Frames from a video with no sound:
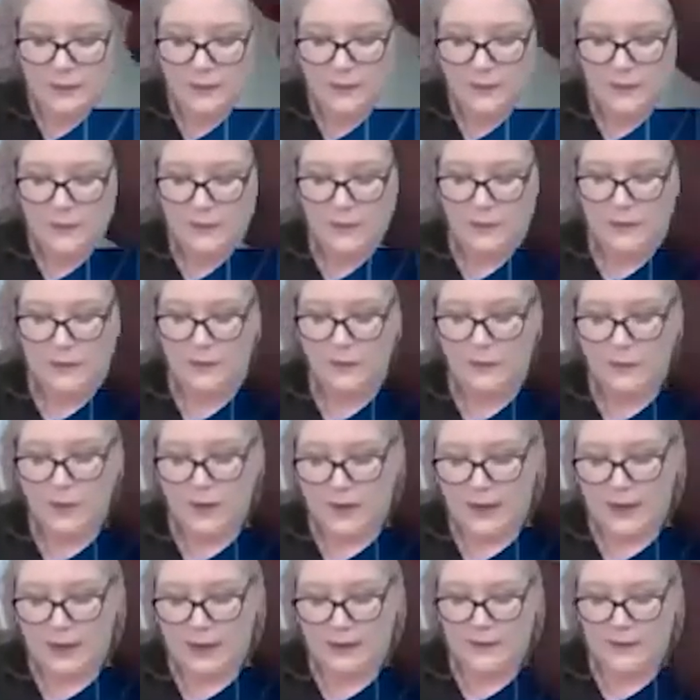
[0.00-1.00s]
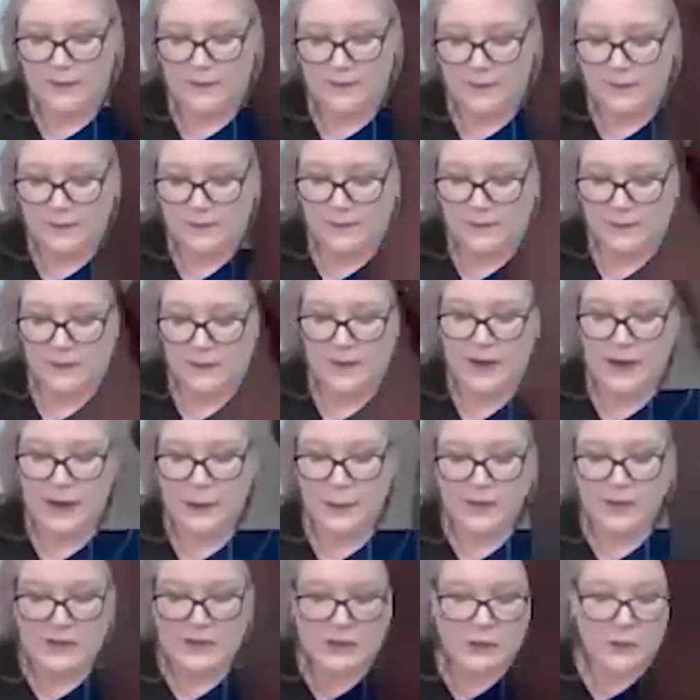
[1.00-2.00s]
All right, how are
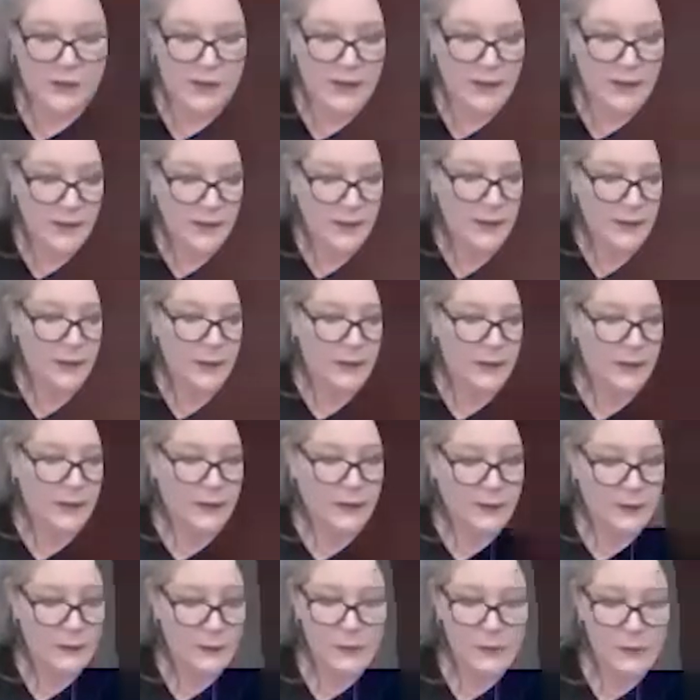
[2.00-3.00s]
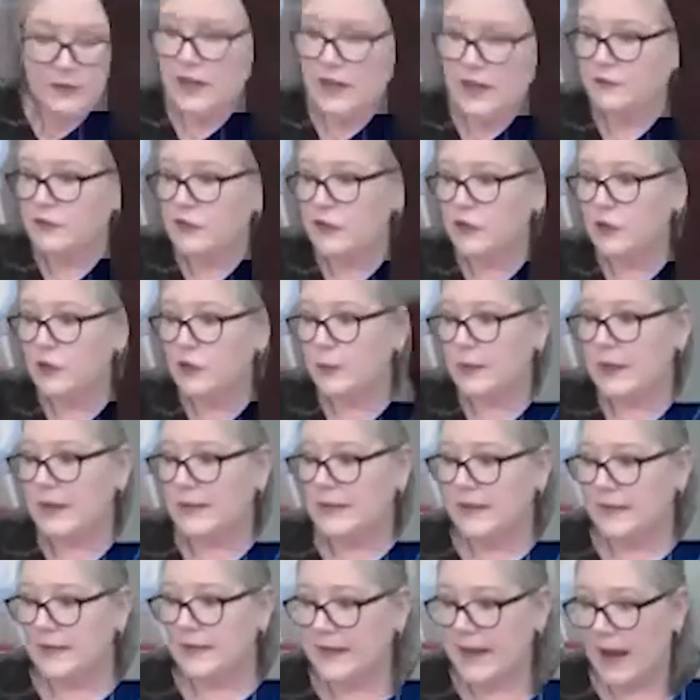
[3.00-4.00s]
we doing? We should have two
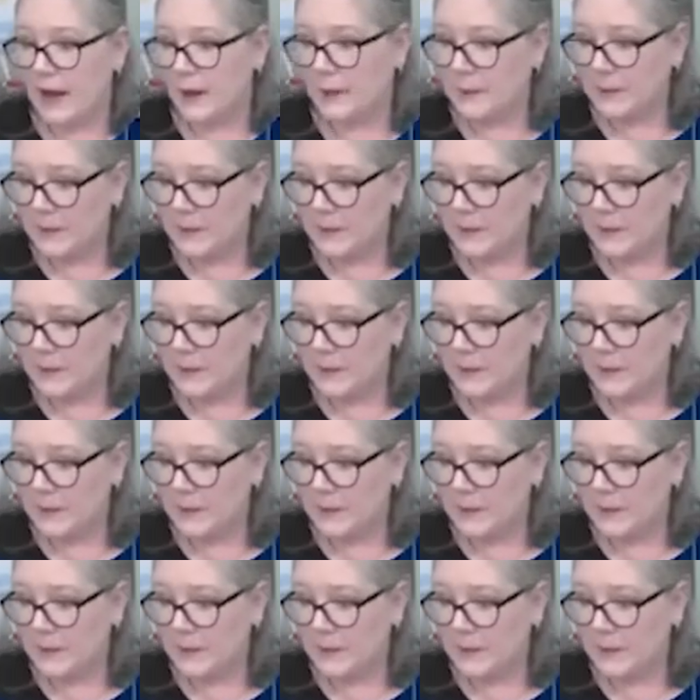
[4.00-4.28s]
pieces down.